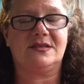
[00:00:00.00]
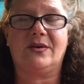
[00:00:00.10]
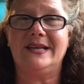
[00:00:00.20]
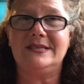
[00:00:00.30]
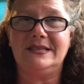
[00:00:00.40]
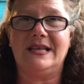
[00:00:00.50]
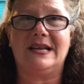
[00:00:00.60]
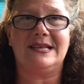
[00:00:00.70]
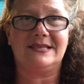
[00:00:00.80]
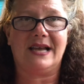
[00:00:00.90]
So I did that.
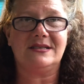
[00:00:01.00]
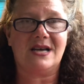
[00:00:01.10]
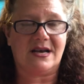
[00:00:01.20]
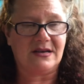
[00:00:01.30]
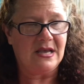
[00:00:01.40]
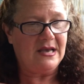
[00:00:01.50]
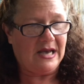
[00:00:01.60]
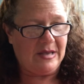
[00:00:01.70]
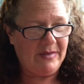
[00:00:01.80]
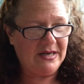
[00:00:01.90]
I sat down,
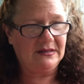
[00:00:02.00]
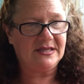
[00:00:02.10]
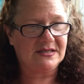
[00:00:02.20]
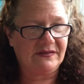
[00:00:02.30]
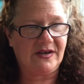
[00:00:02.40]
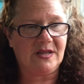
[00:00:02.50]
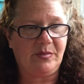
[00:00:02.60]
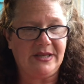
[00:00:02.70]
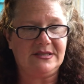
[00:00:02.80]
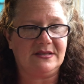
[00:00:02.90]
I made a list of all the
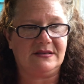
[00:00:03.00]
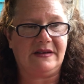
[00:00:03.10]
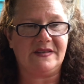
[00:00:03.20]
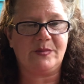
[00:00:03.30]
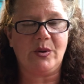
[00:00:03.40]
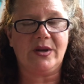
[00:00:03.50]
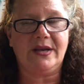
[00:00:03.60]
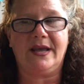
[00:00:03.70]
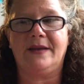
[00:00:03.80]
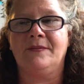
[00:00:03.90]
places that I've spoken
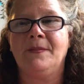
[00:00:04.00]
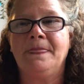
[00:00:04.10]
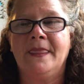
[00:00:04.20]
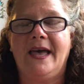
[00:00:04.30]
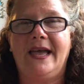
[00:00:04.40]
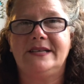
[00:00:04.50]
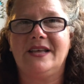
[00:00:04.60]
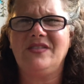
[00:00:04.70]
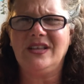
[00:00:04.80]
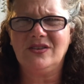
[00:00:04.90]
at, and I
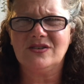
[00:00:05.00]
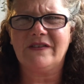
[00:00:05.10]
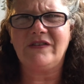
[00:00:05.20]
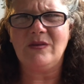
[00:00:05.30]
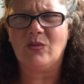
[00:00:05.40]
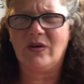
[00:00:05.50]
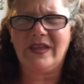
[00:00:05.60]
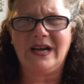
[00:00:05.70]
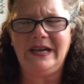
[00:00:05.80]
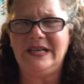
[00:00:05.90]
think there's a few more
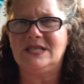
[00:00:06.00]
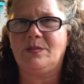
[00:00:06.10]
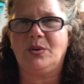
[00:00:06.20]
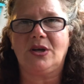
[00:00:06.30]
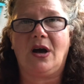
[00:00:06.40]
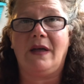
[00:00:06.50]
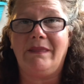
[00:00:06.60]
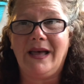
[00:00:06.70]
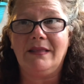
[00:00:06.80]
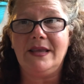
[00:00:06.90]
that I need to put on
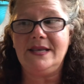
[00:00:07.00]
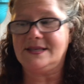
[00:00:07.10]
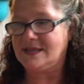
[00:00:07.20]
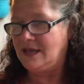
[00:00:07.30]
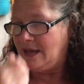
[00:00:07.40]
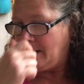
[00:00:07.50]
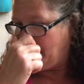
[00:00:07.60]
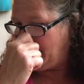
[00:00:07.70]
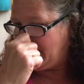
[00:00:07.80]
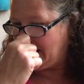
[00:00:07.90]
that list,
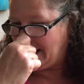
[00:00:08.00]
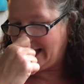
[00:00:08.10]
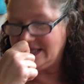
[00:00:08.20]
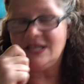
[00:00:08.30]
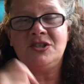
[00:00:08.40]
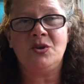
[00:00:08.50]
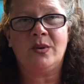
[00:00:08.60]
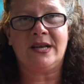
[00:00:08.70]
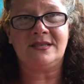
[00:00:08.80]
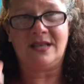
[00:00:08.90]
but I did do
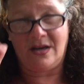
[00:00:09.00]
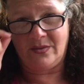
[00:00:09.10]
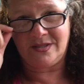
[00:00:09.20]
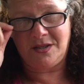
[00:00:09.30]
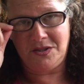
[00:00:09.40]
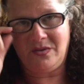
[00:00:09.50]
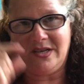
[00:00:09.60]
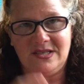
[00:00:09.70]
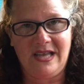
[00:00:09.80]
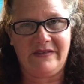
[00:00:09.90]
what I said I was going to do. I
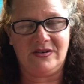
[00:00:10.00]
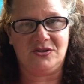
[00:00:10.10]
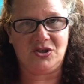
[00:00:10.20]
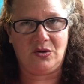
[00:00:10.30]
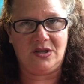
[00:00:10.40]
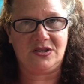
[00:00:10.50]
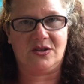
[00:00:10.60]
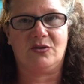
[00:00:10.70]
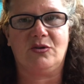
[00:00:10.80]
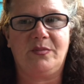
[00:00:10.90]
just haven't shown it to
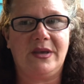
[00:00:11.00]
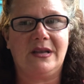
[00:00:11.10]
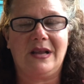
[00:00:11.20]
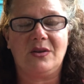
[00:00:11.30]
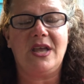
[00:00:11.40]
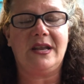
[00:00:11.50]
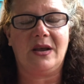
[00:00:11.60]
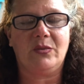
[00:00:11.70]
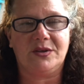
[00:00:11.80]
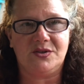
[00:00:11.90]
the group yet, and I
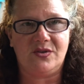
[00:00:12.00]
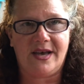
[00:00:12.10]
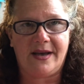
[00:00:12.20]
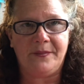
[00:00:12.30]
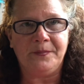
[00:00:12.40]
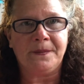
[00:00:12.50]
will do that.